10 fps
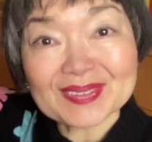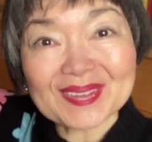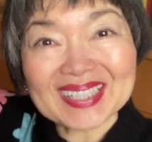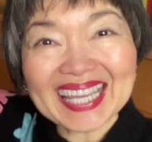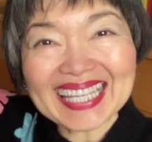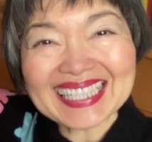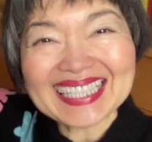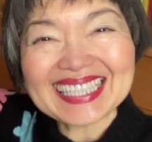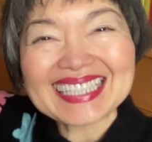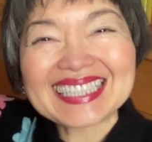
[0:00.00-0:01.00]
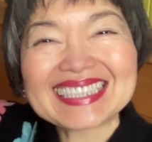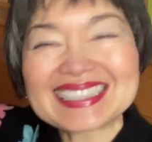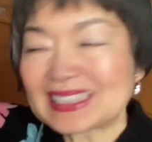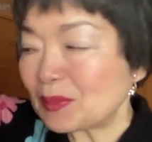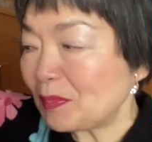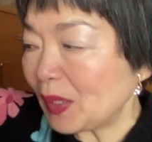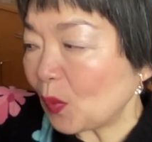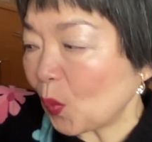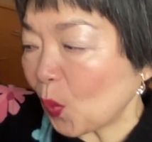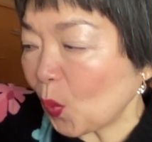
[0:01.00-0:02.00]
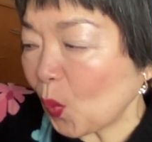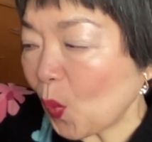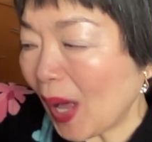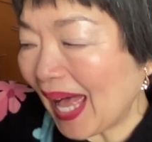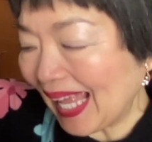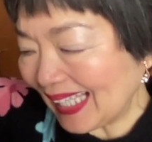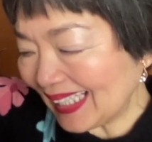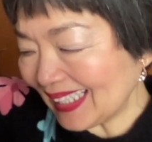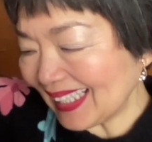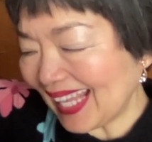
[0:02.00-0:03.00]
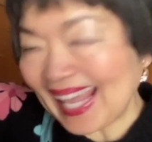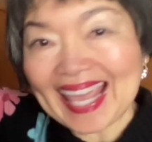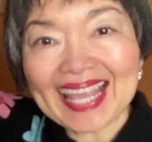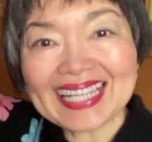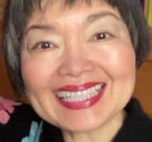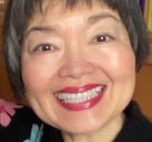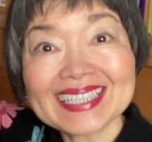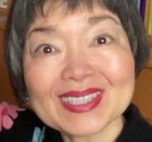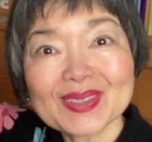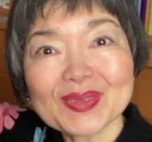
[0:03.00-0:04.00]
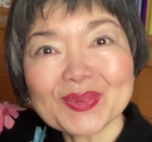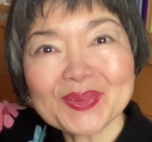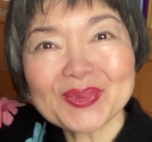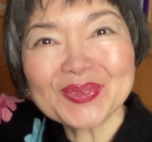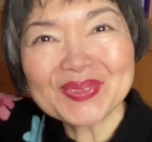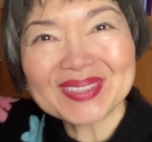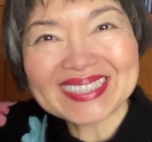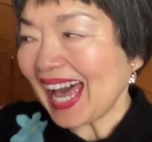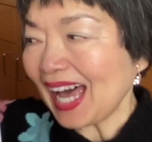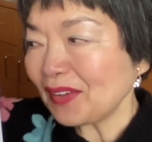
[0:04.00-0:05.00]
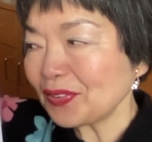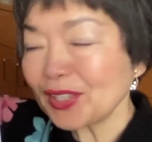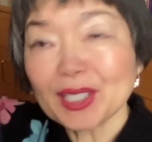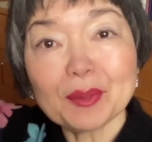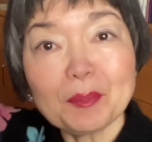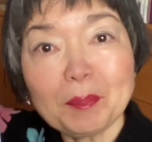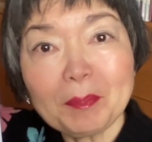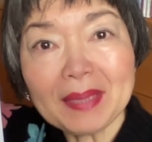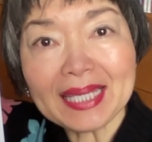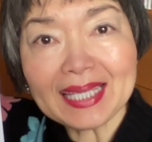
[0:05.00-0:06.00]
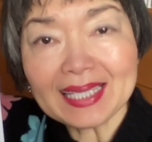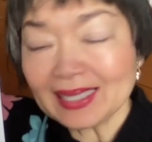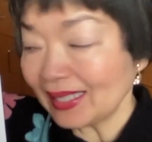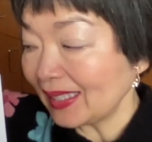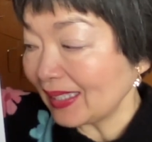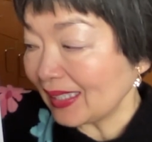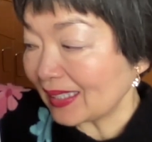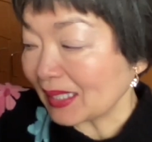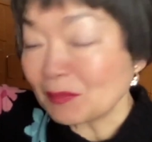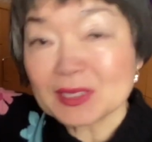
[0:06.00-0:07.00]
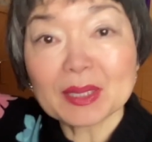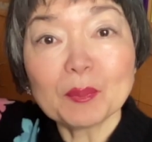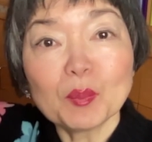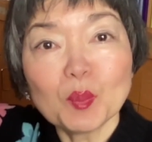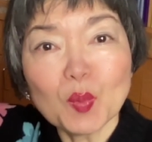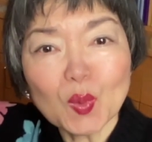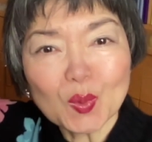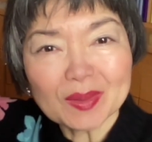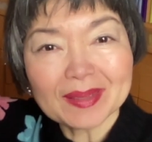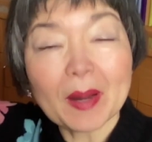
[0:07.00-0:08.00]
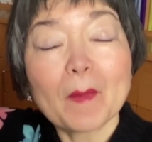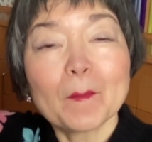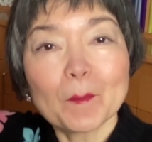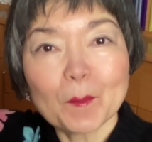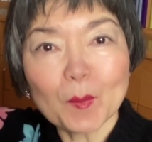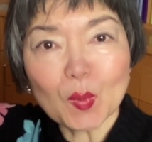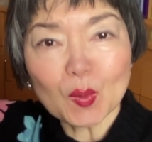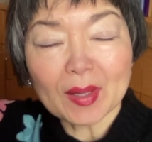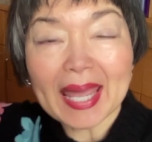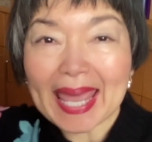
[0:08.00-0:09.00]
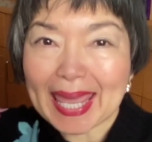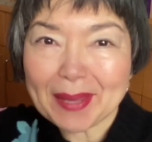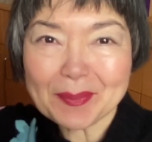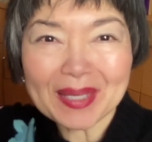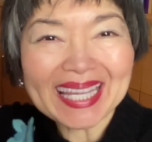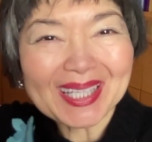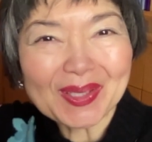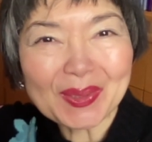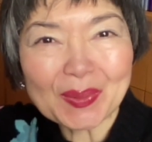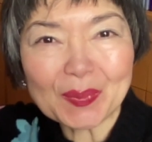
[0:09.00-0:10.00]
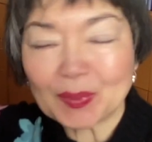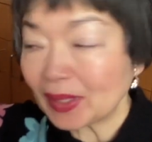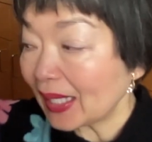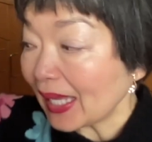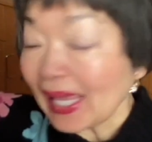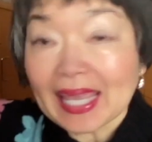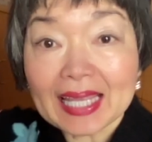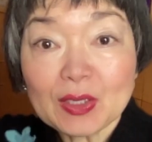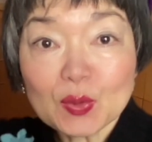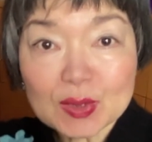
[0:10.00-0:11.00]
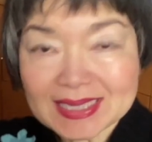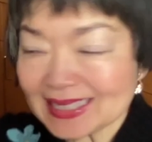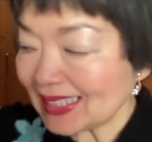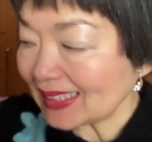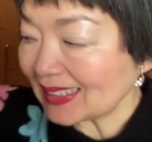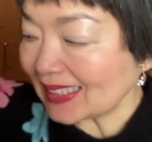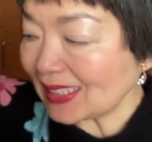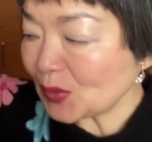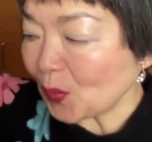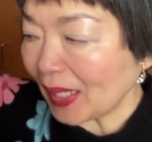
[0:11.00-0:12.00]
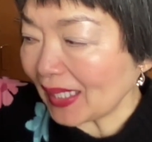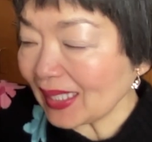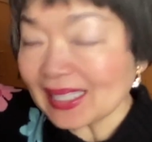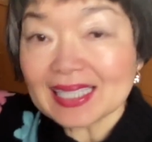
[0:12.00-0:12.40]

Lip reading: Okay? This is mi. 1 and 2. After mi, it comes the mu. Mu. M and U. And you see just this one.